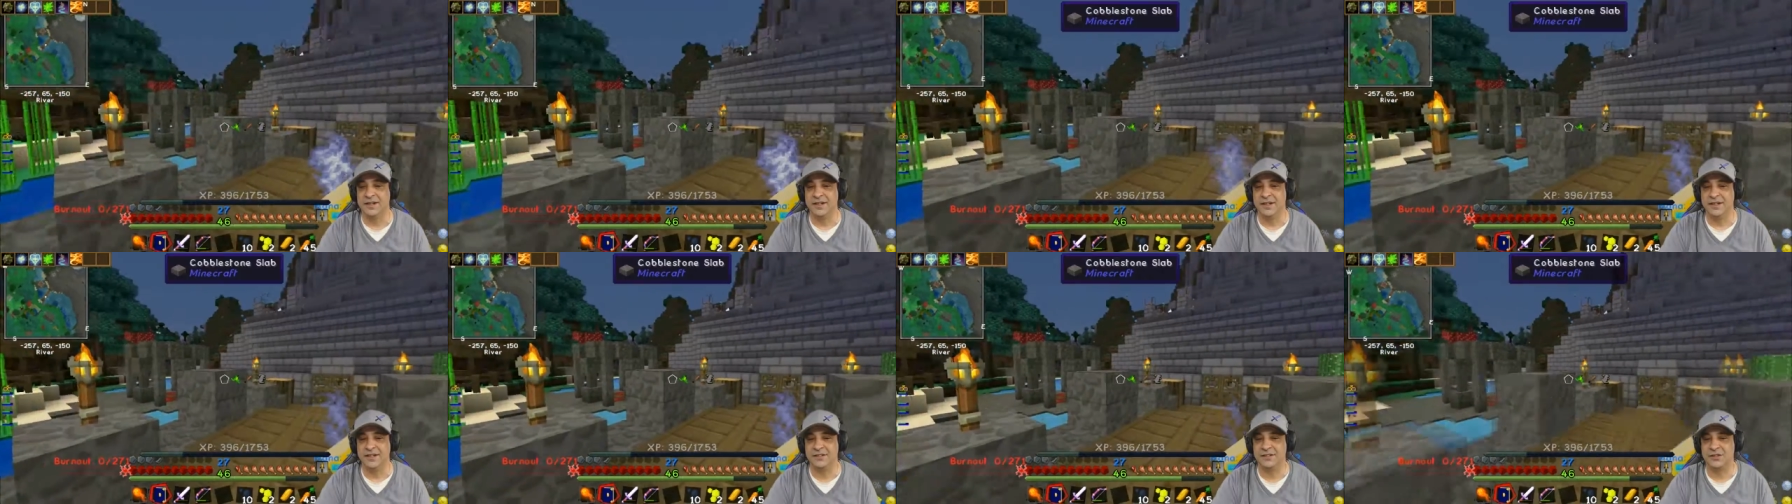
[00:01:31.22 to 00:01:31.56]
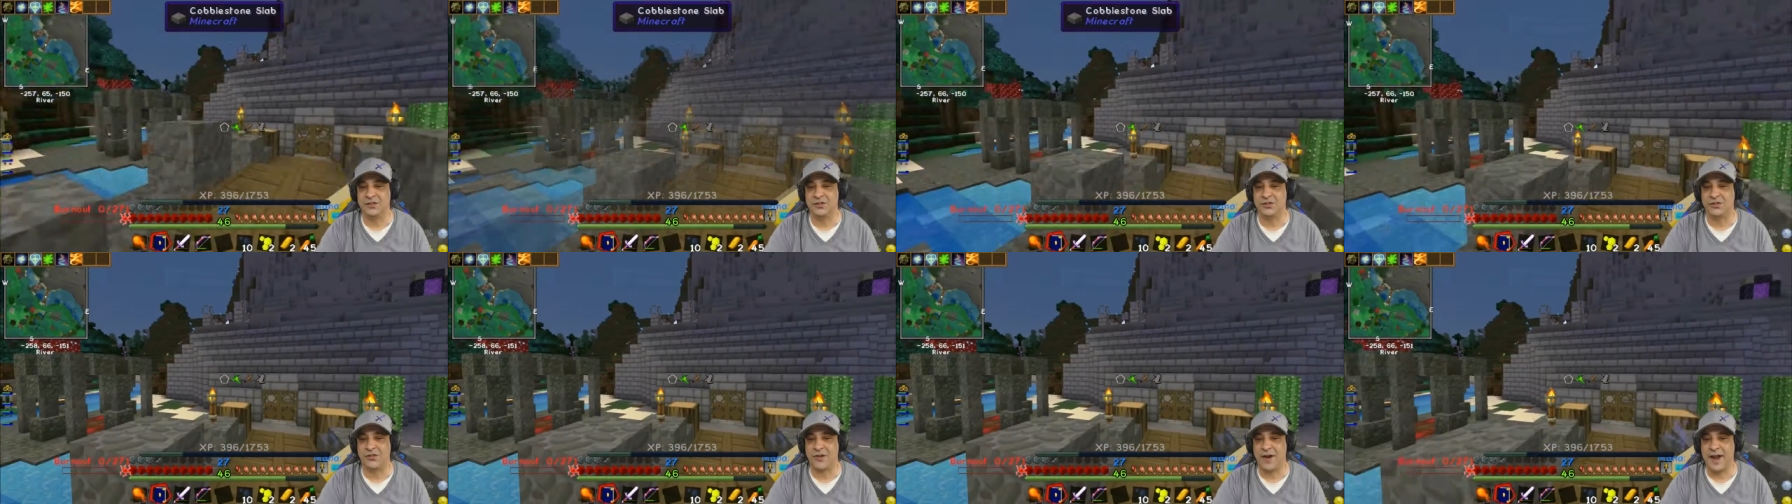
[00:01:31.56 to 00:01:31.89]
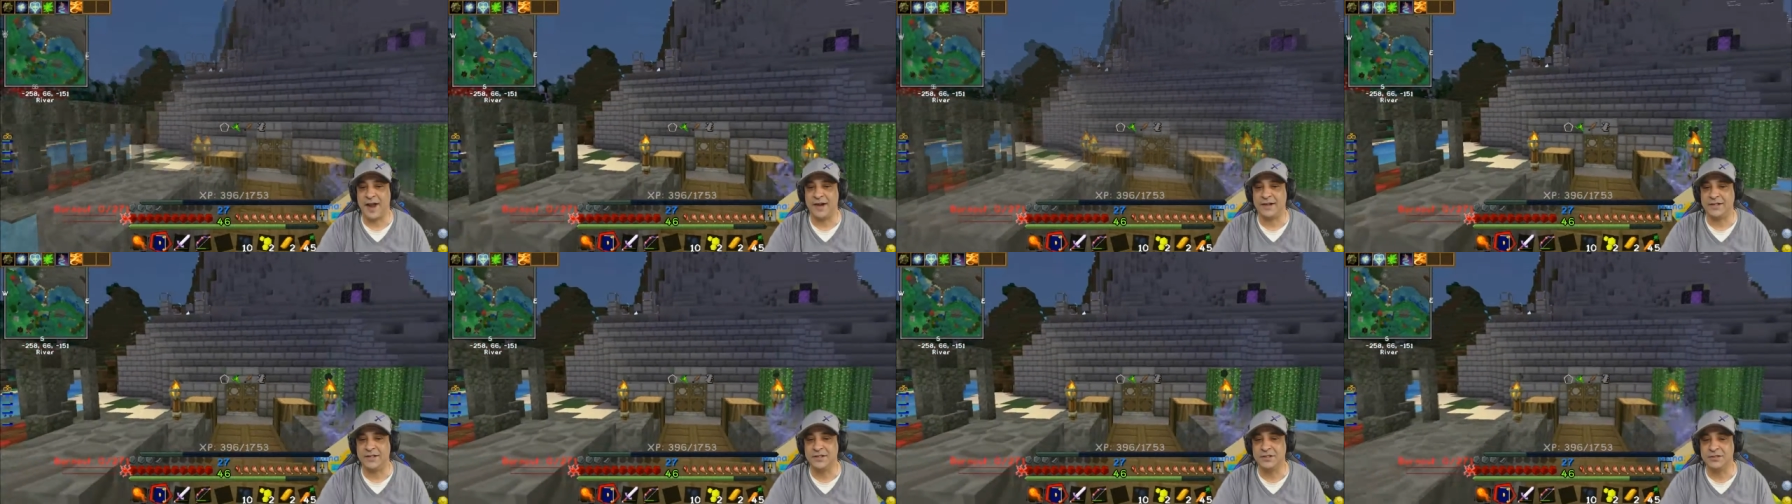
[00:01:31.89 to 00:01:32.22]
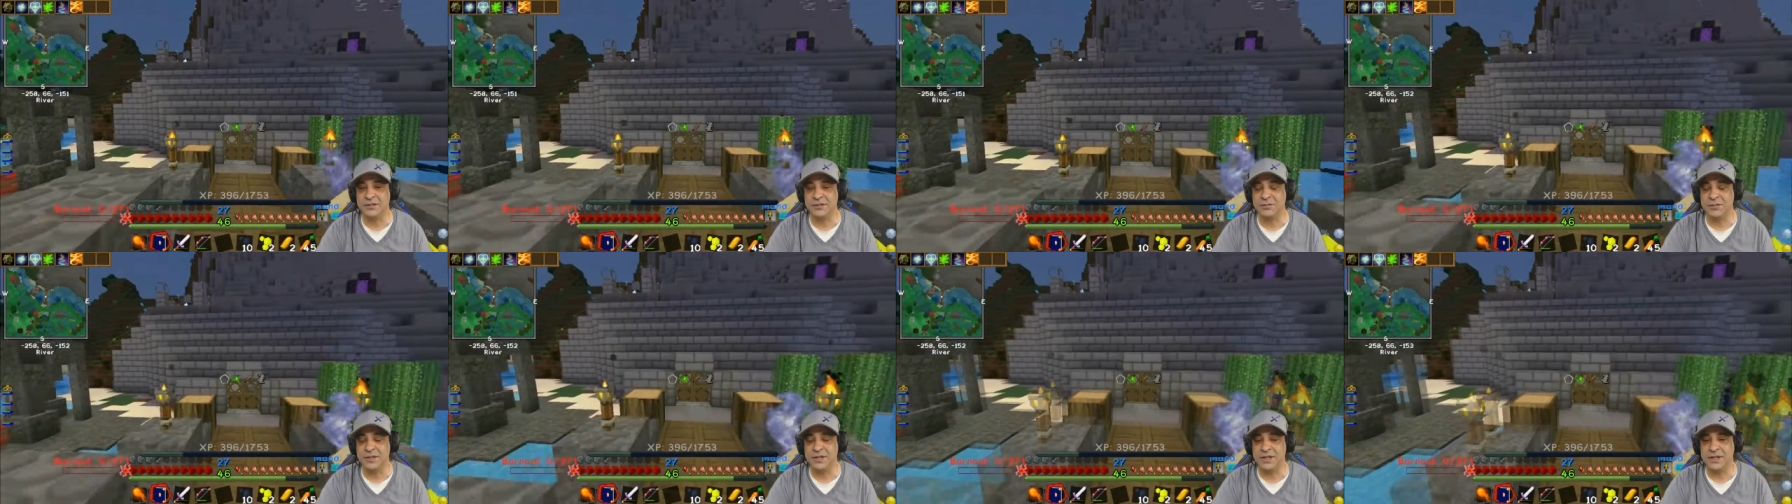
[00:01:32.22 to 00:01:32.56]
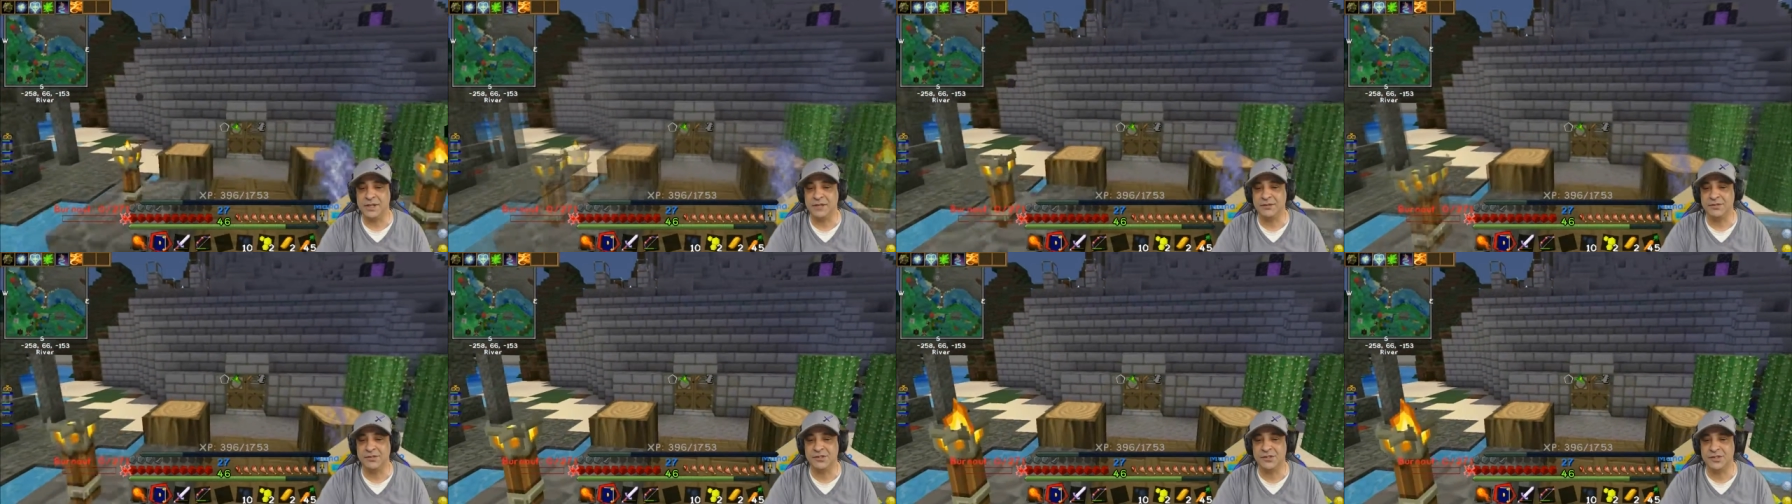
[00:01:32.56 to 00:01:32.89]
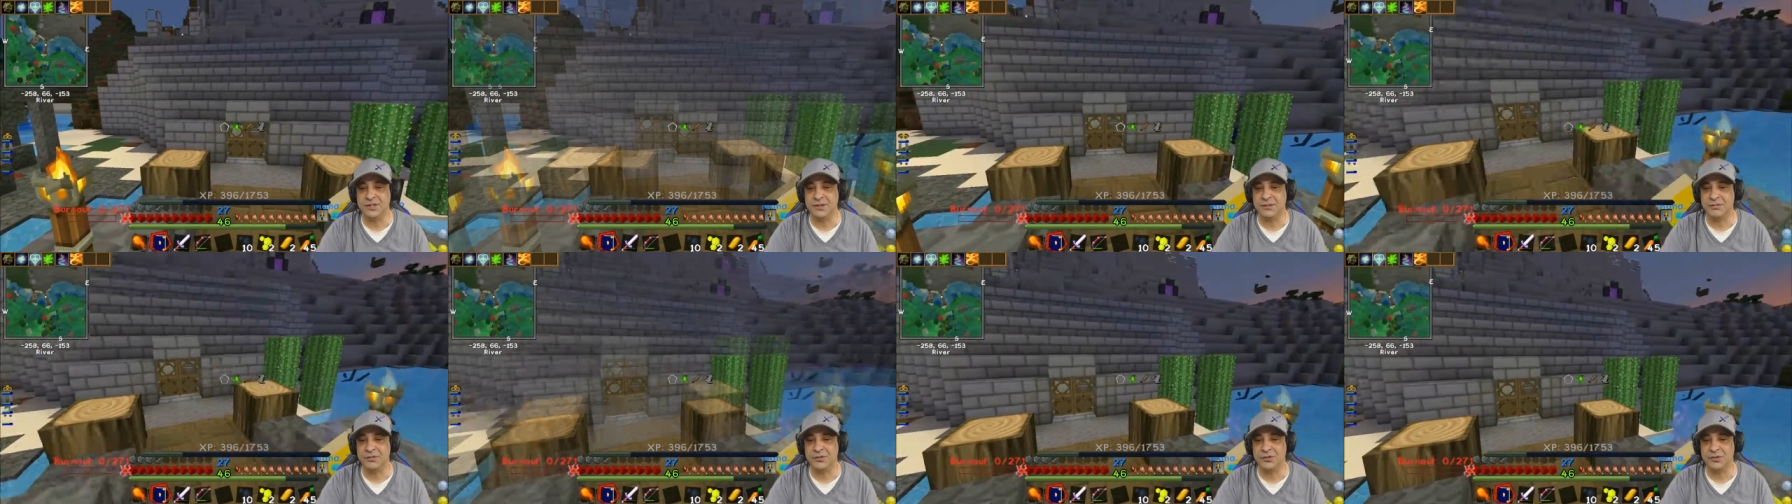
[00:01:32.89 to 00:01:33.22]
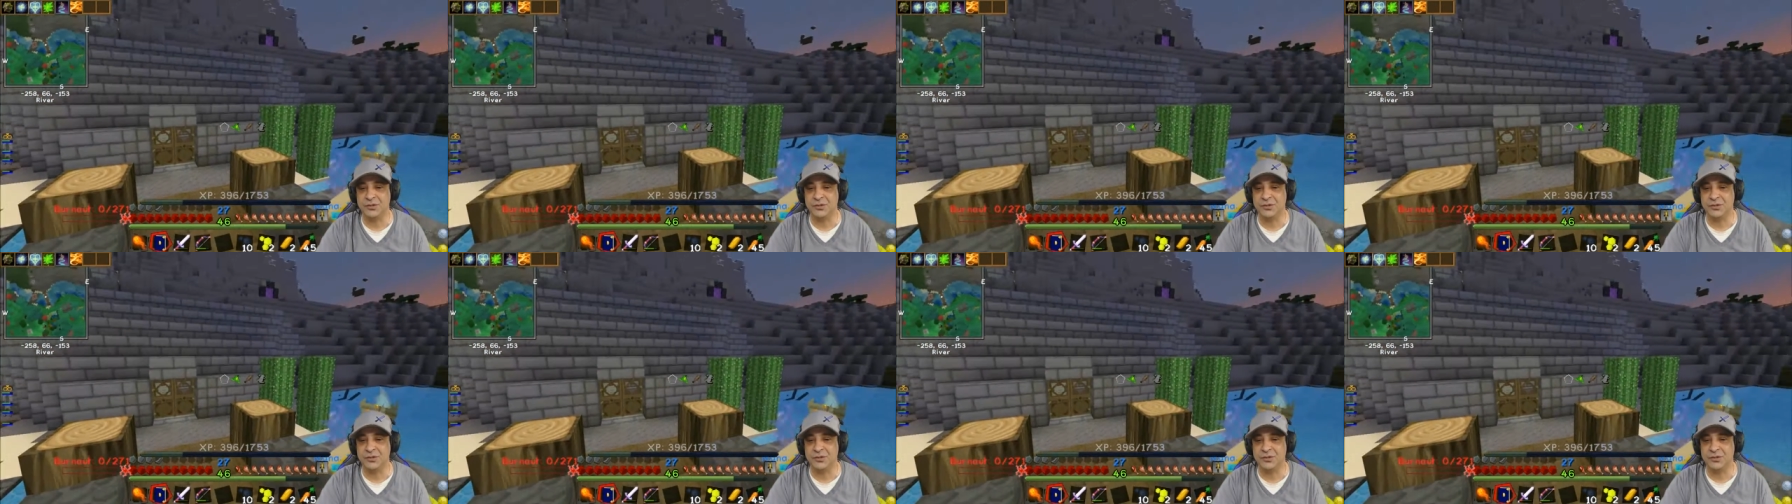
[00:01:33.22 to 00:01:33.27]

it's attracted to me in some